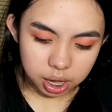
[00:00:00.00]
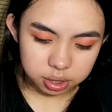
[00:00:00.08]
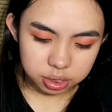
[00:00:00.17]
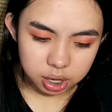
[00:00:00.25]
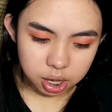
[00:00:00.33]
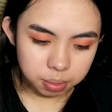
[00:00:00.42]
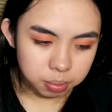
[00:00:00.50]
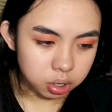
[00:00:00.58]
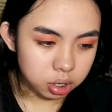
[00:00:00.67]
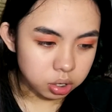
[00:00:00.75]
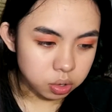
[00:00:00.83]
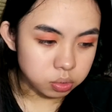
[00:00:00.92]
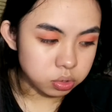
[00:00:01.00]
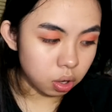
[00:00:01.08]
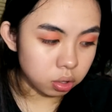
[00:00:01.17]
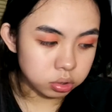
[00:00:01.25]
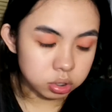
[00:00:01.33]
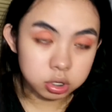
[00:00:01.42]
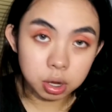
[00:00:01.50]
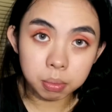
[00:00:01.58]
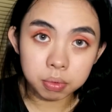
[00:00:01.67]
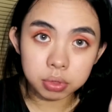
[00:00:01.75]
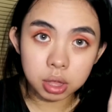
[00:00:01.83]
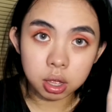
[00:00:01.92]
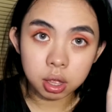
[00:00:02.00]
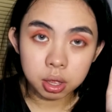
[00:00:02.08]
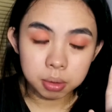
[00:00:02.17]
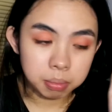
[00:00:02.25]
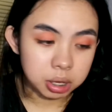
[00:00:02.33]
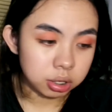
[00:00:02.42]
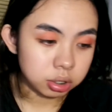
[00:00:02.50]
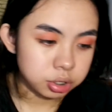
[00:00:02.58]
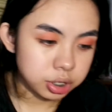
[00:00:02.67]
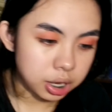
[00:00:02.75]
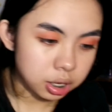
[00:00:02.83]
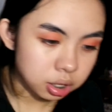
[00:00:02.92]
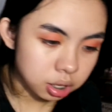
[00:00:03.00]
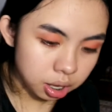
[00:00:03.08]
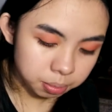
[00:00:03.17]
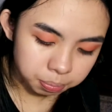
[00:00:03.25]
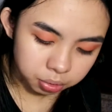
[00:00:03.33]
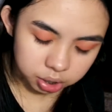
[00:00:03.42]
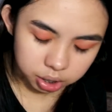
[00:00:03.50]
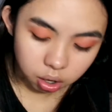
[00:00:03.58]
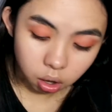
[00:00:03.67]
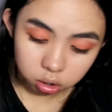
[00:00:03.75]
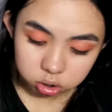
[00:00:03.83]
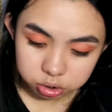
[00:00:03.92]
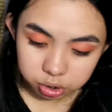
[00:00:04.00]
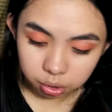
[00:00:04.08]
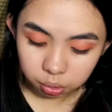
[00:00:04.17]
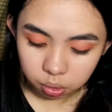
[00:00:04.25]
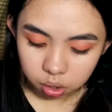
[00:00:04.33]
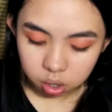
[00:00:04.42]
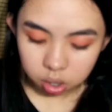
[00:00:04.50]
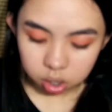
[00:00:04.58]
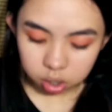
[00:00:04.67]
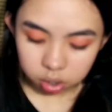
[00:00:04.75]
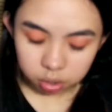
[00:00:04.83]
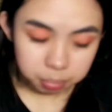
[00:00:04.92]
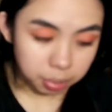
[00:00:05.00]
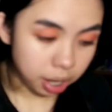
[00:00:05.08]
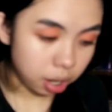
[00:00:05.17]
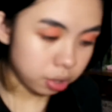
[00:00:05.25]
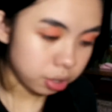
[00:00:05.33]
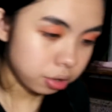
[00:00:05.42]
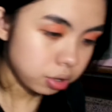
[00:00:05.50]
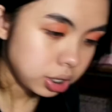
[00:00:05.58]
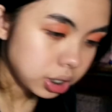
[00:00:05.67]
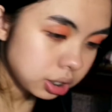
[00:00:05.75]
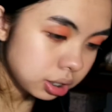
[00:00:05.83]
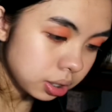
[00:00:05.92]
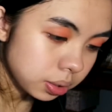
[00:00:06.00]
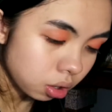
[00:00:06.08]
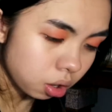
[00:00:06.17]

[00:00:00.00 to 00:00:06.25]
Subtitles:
I think I'm gonna use also some of the middle shade and put it also on my outer crease.